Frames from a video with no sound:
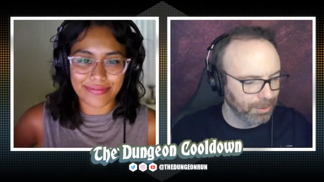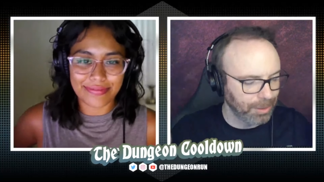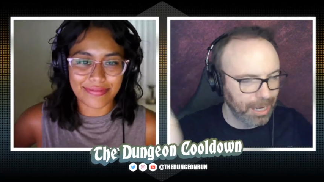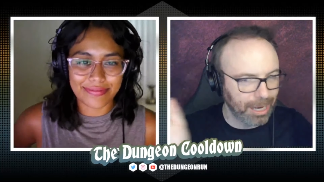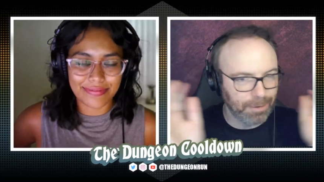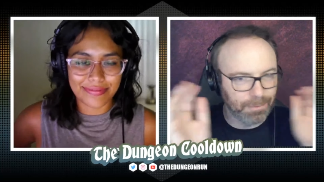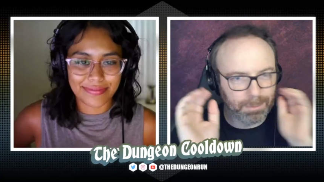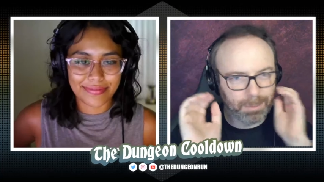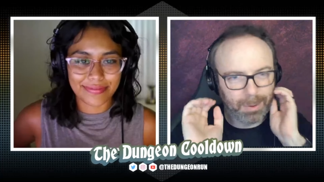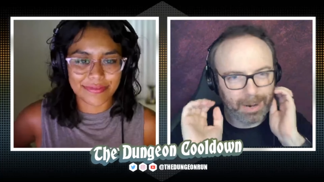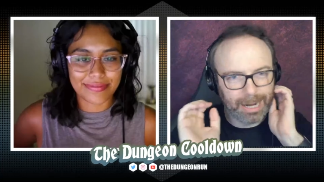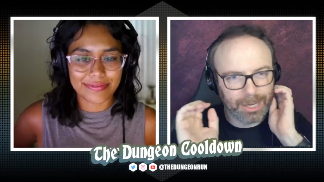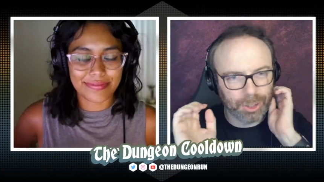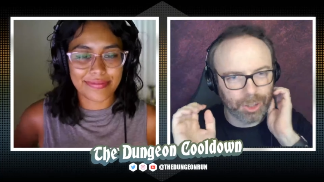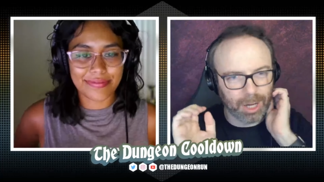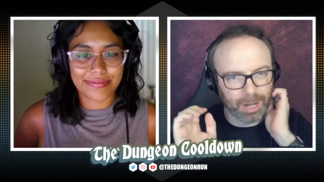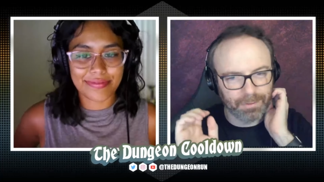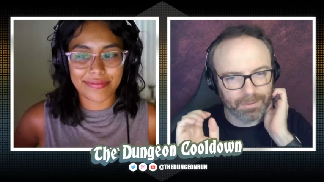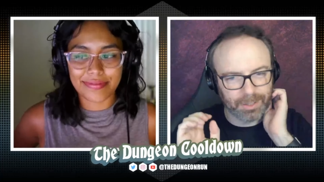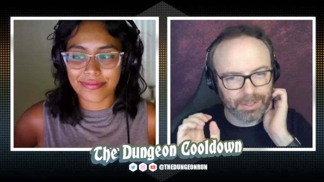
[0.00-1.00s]
Speaker 1: your life
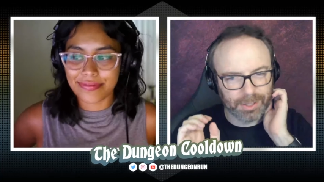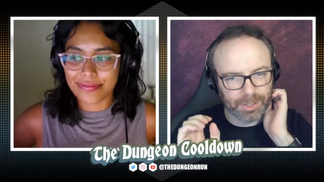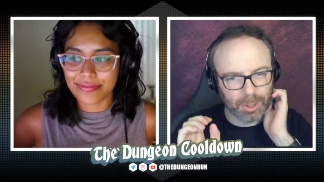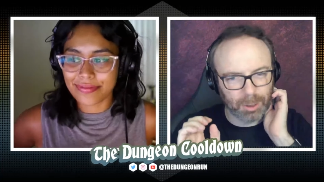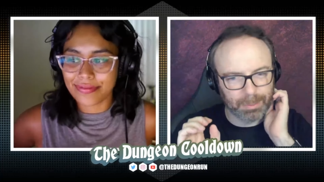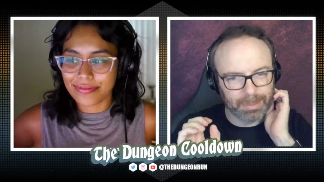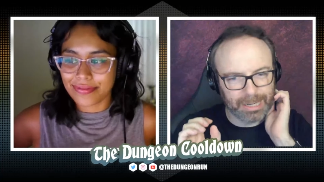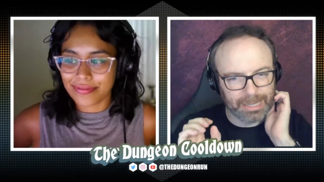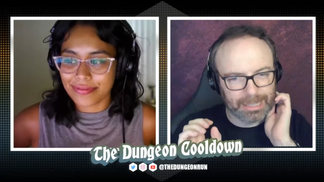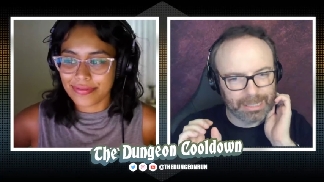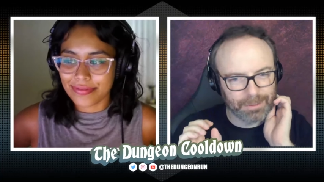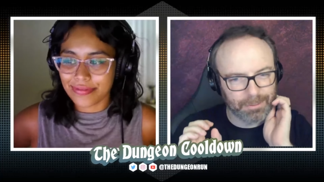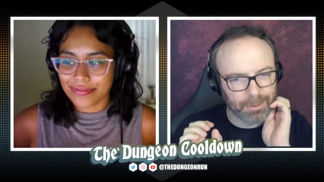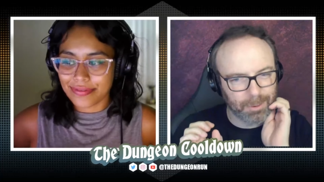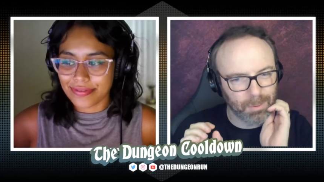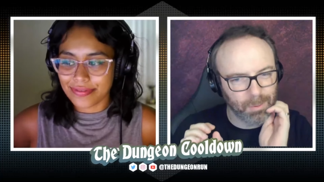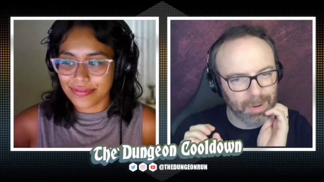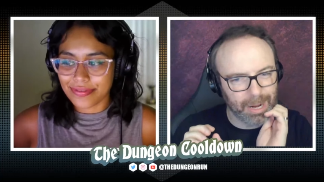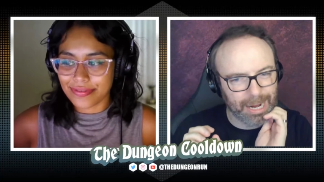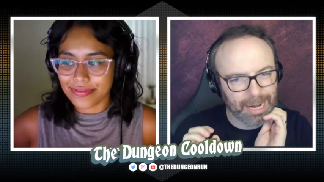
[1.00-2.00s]
branch off into so many
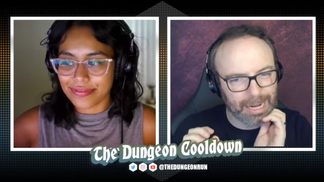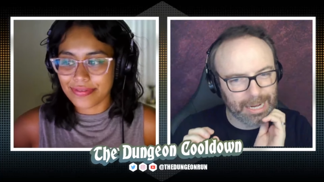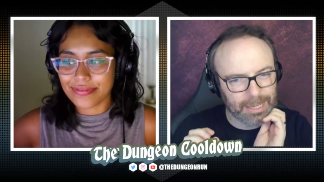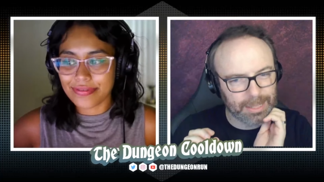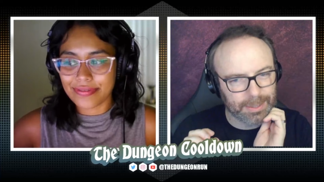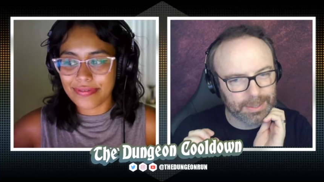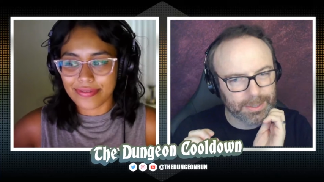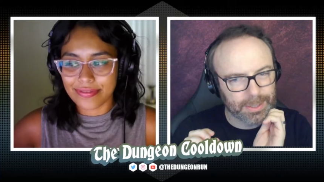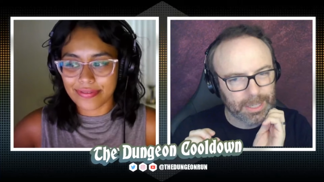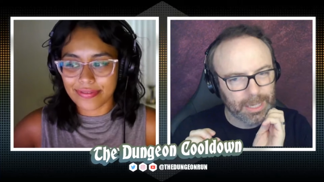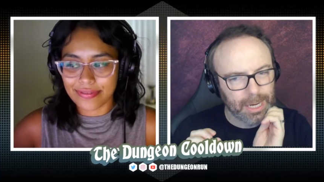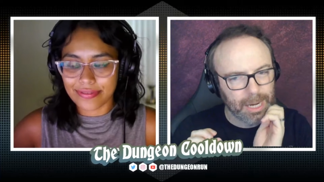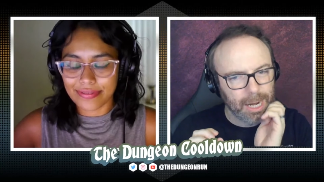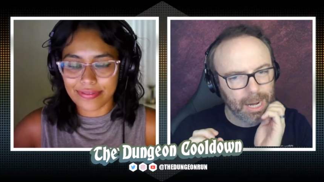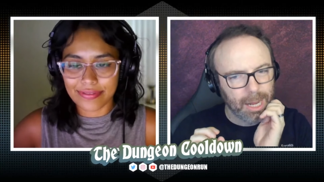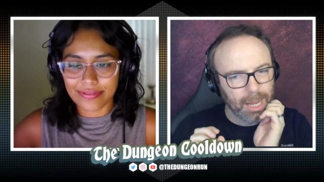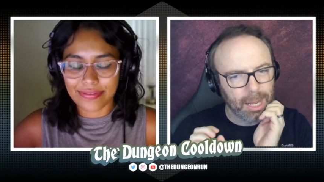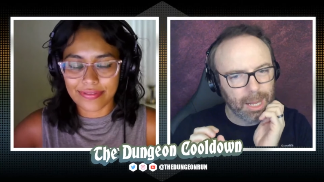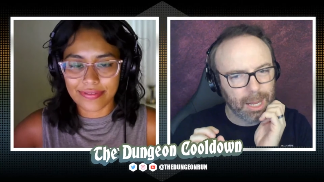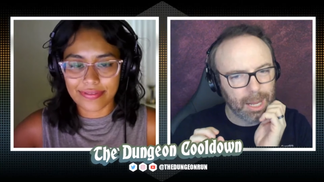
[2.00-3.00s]
different ways
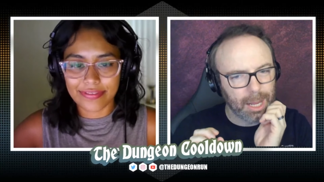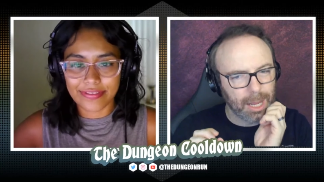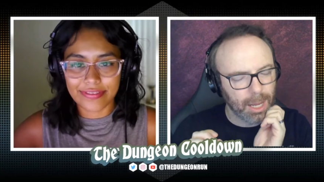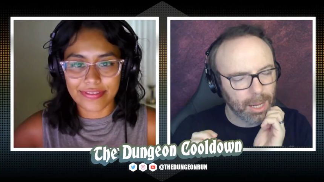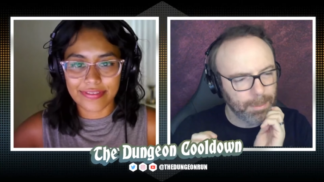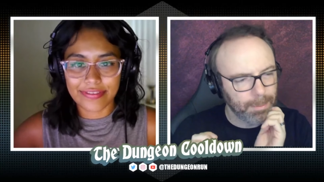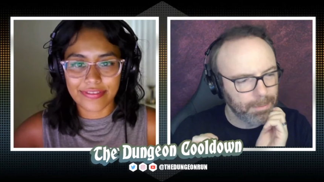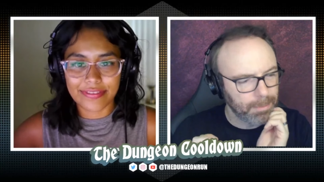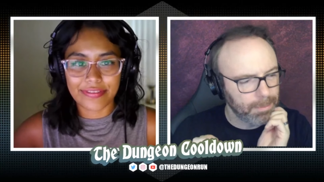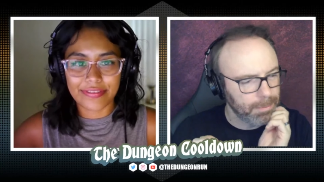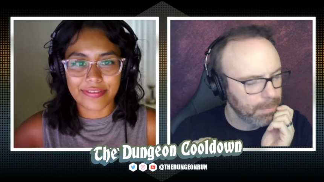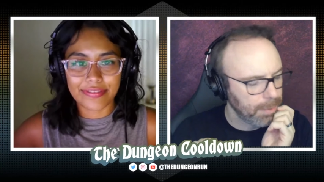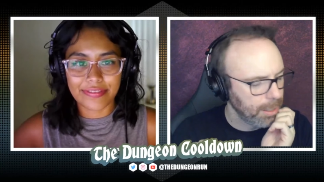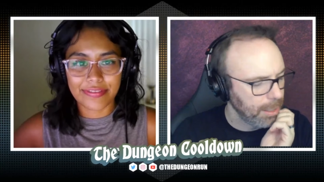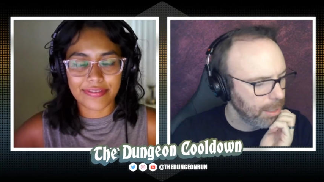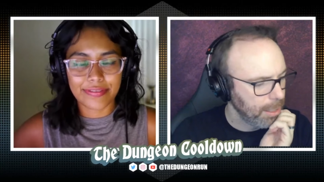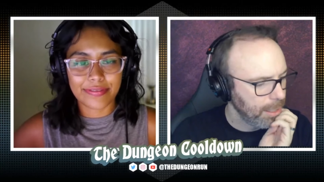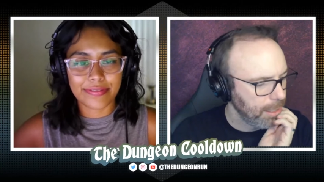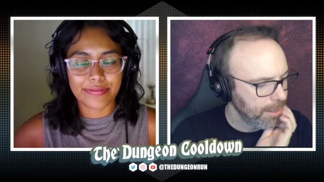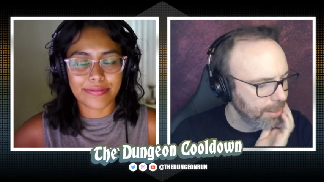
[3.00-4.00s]
um,
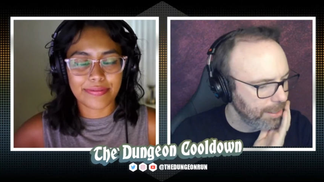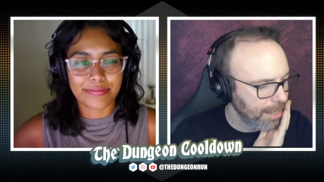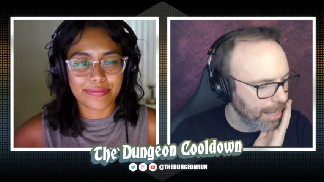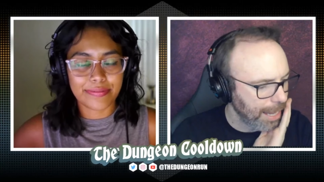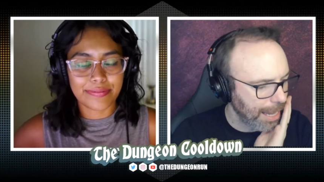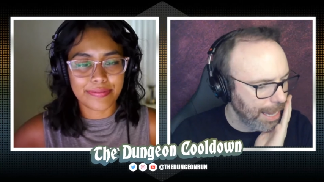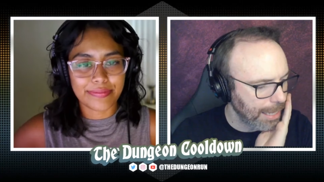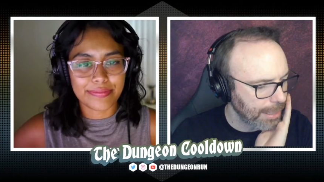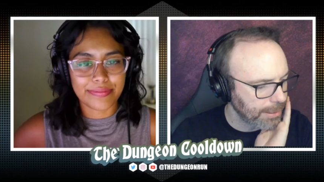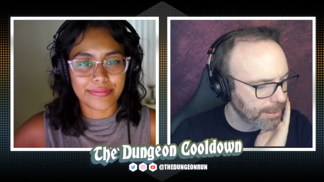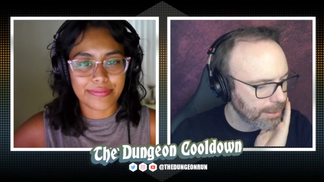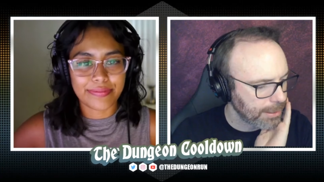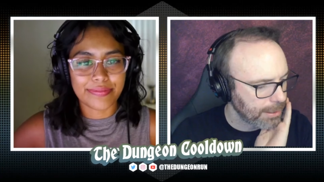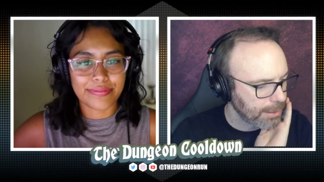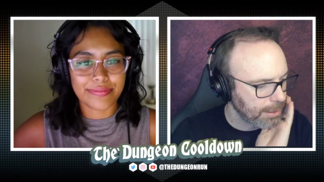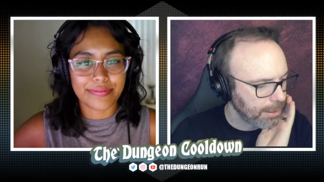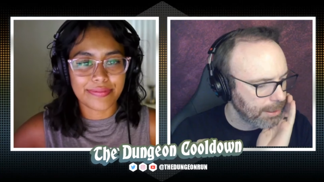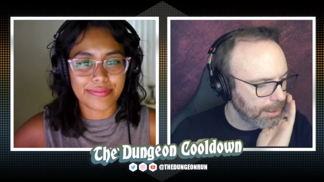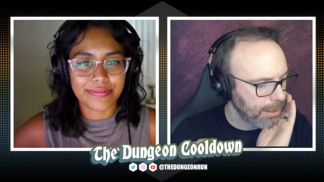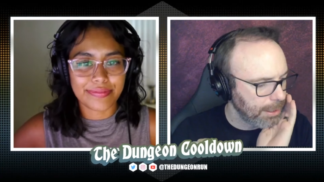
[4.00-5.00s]
that
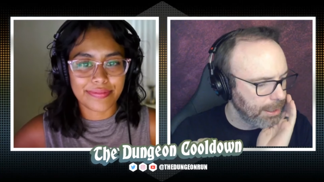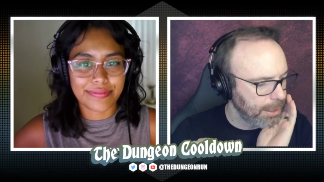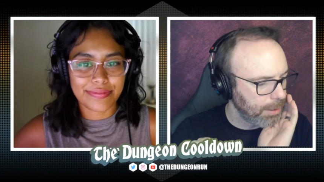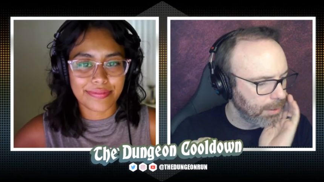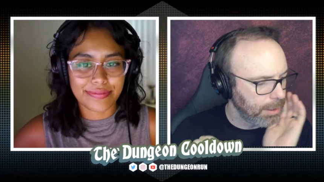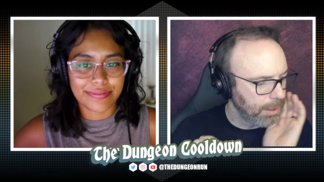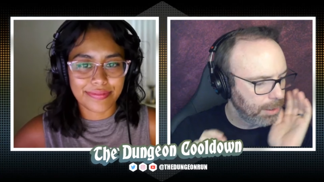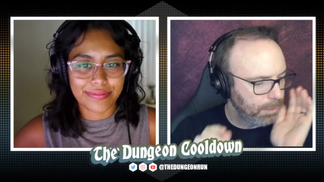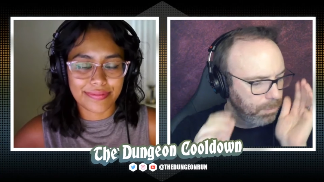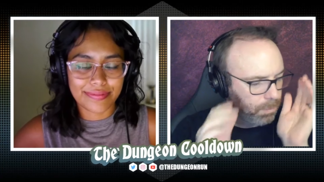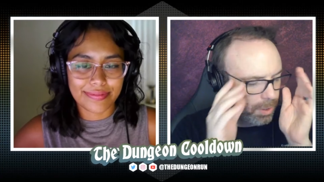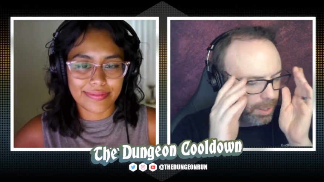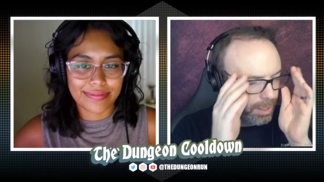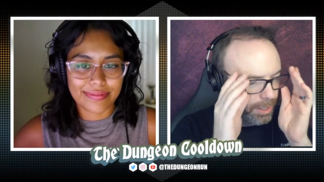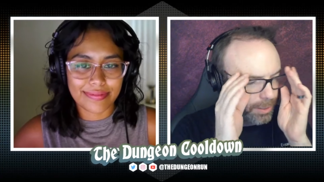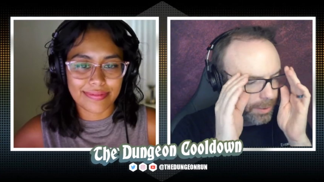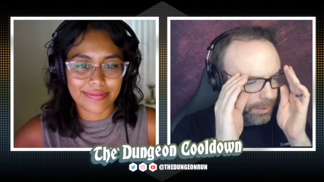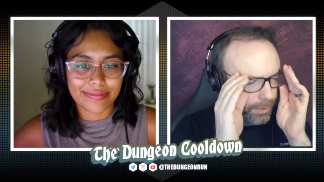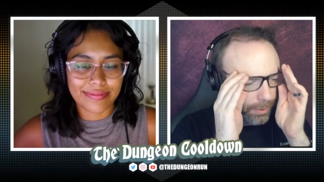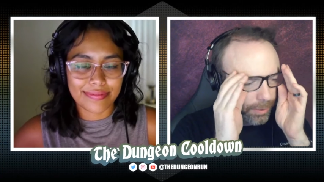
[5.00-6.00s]
it, it
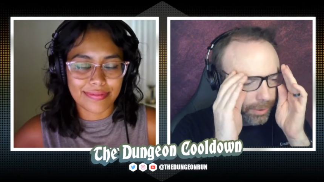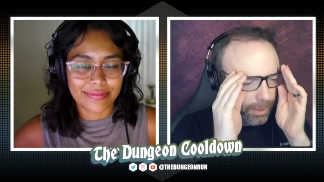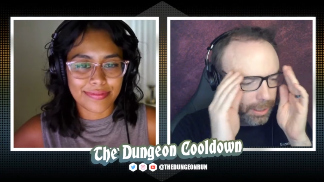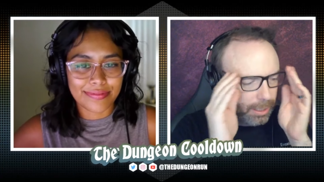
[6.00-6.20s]
was